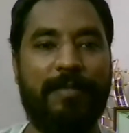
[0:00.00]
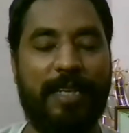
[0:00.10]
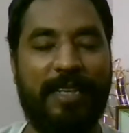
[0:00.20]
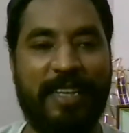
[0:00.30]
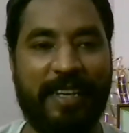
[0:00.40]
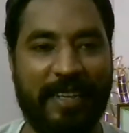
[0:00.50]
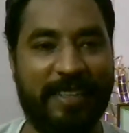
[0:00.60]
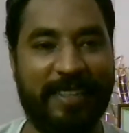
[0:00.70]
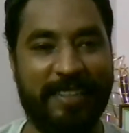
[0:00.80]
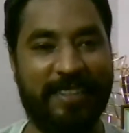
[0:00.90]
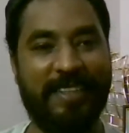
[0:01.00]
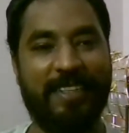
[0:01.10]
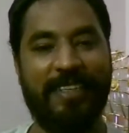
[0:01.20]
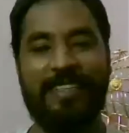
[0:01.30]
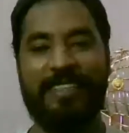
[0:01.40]
Anything,
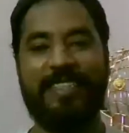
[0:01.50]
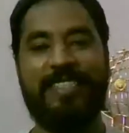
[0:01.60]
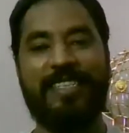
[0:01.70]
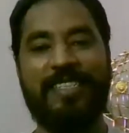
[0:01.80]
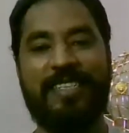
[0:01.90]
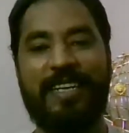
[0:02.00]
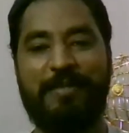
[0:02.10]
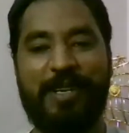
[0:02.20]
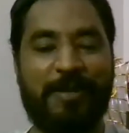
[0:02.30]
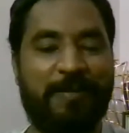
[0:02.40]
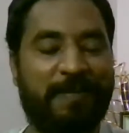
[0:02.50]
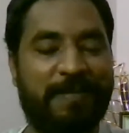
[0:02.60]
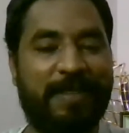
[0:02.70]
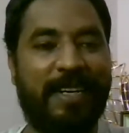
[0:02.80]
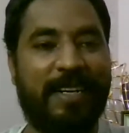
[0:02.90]
just let me
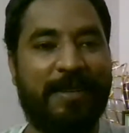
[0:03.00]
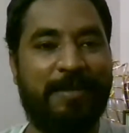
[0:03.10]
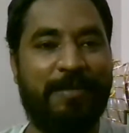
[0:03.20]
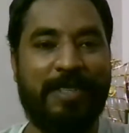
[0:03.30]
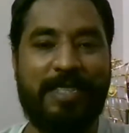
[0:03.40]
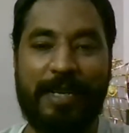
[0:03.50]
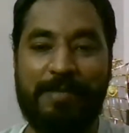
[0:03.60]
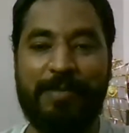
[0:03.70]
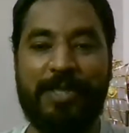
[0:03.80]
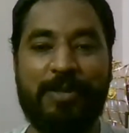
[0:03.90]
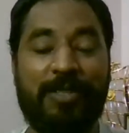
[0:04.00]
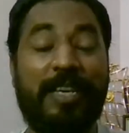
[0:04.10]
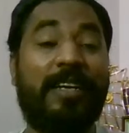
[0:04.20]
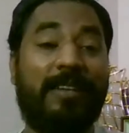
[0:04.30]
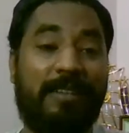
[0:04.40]
know, which helps me to
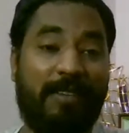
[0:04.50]
think